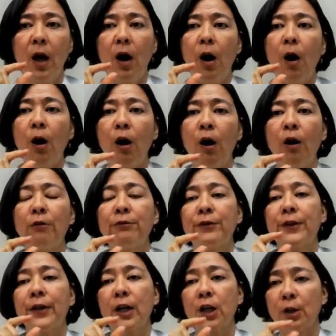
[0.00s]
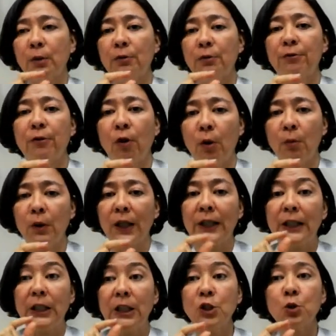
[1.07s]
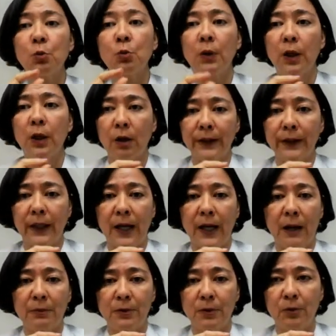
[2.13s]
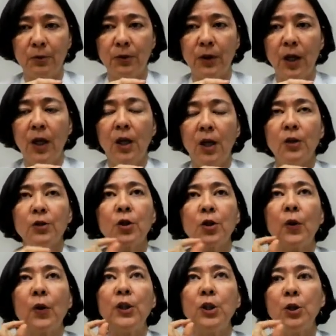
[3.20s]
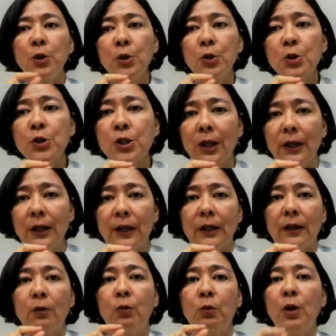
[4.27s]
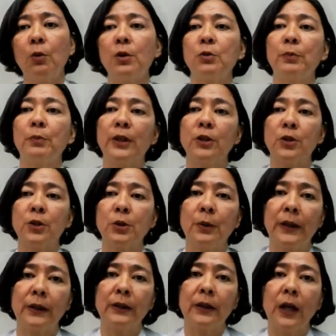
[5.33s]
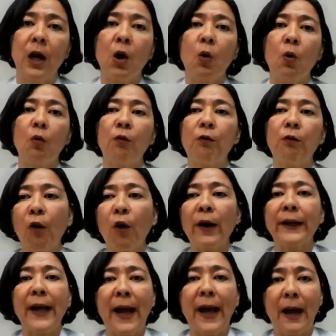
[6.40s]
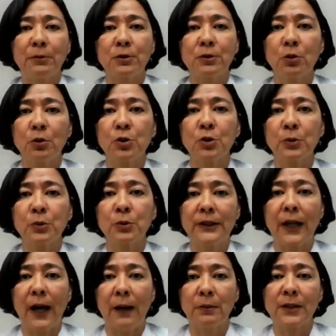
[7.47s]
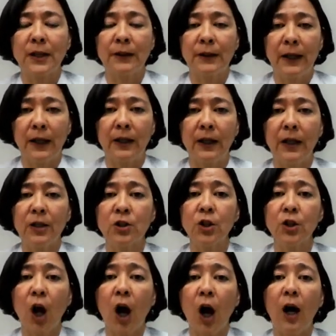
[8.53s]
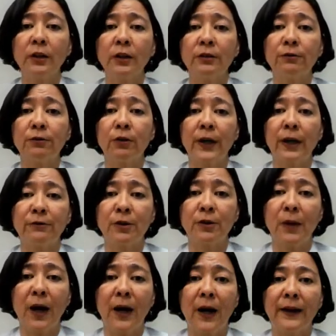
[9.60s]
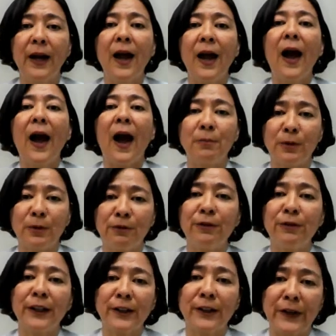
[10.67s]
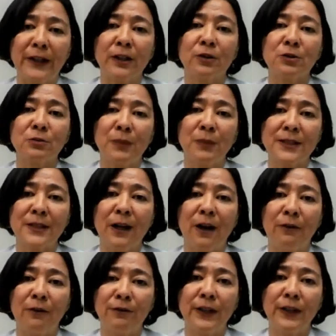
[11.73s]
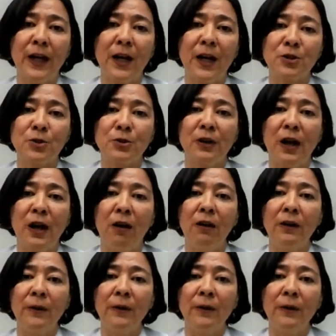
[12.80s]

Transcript: of the herbal formula in each one of the capsules. So usually we will be doing 4 capsules 3 times a day. Is not for everybody. I prefer granules myself. Yes, Joel,